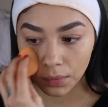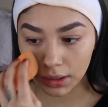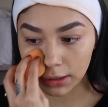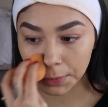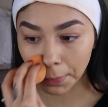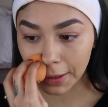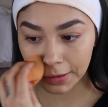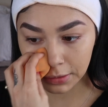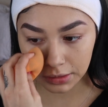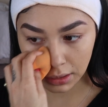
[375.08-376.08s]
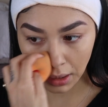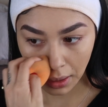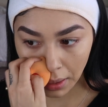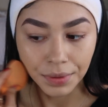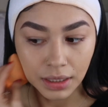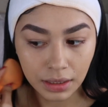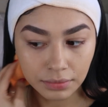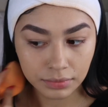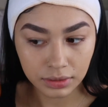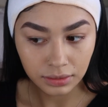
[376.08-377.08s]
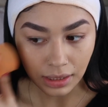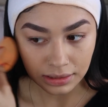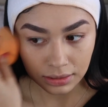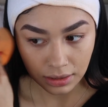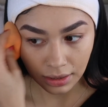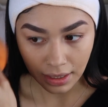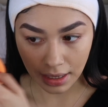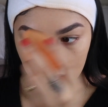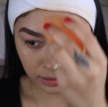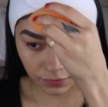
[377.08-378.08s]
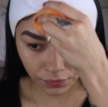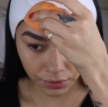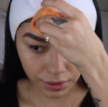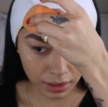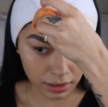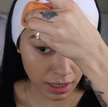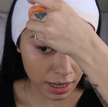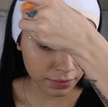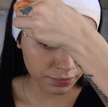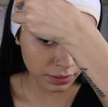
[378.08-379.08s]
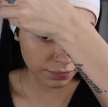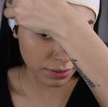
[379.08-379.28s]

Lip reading: with the sponge. But that's the case for a lot of the